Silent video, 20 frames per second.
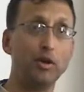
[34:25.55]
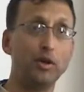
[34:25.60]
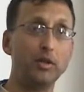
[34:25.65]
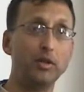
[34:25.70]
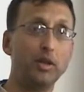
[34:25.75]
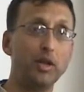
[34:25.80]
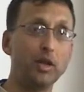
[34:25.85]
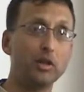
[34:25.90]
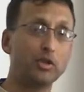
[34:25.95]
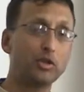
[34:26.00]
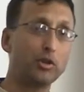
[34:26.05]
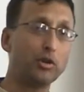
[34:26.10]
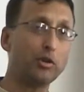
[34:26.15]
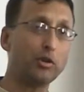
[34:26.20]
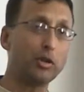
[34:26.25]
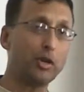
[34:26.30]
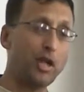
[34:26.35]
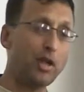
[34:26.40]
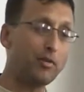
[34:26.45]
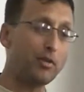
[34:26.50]
And
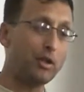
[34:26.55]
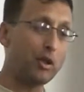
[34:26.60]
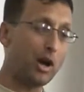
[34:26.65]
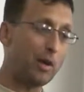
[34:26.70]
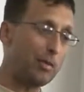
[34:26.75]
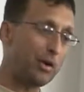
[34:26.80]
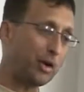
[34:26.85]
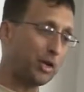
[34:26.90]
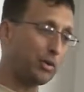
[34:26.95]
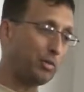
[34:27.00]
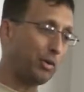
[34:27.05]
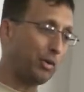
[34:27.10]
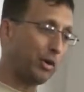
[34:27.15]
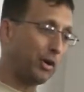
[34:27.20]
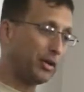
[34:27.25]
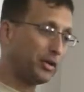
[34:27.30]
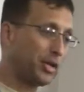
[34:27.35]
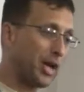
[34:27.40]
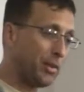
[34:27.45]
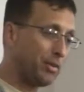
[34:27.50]
certainly, even though I'm an
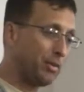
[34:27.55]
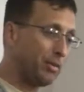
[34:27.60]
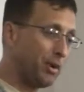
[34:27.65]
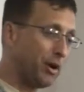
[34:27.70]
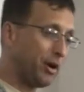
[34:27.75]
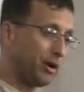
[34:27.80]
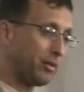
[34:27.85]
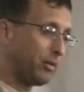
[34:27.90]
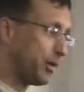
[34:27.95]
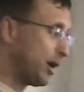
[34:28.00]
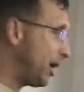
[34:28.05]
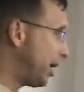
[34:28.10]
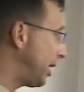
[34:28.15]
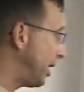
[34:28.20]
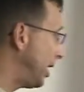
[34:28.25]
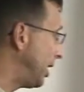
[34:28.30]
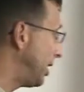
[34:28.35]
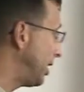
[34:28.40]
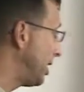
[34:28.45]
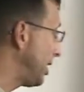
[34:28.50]
experienced hyperbaric
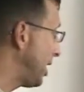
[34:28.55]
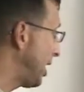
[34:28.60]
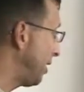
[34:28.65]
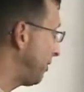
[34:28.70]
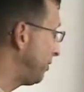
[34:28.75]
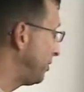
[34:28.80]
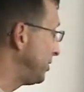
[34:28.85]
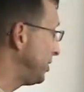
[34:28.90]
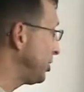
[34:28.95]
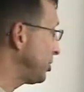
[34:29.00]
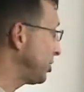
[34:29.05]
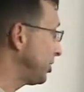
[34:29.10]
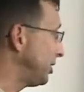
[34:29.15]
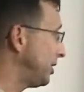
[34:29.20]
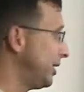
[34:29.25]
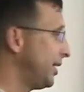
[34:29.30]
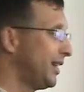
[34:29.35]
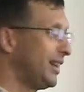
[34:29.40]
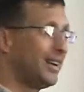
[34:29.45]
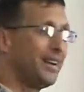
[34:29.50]
uh, uh,
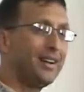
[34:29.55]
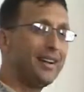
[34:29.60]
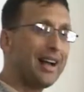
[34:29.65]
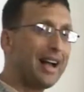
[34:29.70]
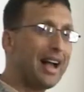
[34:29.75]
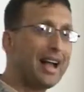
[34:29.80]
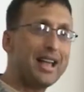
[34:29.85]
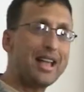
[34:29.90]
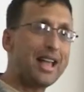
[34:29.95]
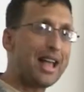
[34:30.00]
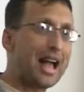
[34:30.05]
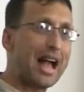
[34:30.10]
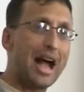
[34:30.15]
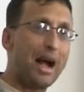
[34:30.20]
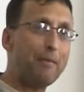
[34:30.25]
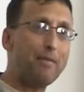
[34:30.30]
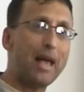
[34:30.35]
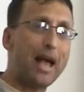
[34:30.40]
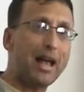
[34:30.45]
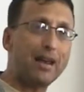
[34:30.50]
physician, I,
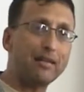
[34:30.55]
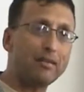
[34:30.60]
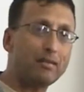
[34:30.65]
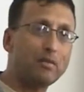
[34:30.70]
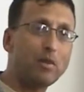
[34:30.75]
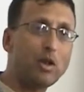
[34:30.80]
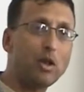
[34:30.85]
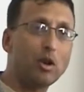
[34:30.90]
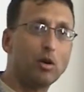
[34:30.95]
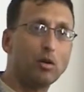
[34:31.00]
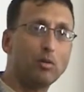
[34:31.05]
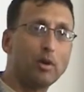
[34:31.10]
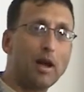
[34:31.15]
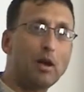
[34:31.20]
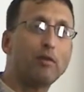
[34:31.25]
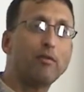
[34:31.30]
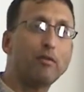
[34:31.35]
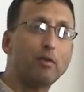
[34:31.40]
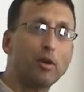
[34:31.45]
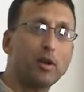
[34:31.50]
am not you know I
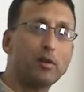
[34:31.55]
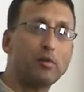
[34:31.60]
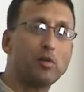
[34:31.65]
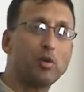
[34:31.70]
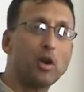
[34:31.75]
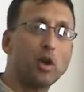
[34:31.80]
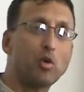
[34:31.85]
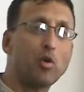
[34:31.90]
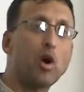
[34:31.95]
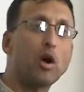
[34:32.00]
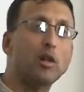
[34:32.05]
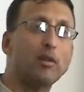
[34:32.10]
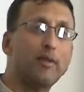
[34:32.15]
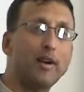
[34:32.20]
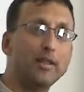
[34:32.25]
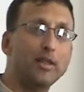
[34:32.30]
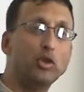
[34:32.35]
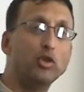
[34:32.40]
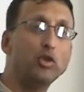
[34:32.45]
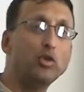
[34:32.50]
don't feel, know
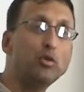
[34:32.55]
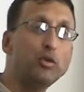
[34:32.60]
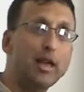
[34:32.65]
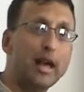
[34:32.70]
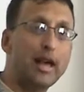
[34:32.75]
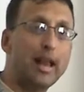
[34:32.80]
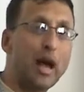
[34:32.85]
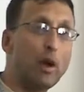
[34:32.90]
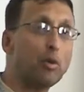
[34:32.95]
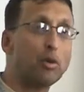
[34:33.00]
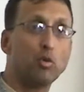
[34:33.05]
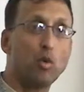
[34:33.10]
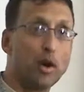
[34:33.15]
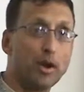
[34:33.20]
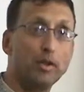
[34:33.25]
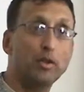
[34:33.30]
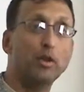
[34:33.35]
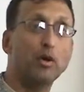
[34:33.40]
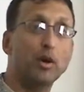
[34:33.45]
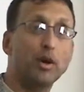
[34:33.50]
qualified to do that. I wouldn't
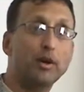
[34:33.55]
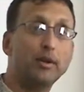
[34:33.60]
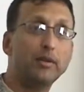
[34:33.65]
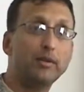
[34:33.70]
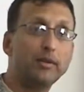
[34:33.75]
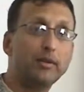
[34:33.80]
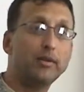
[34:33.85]
want to do it.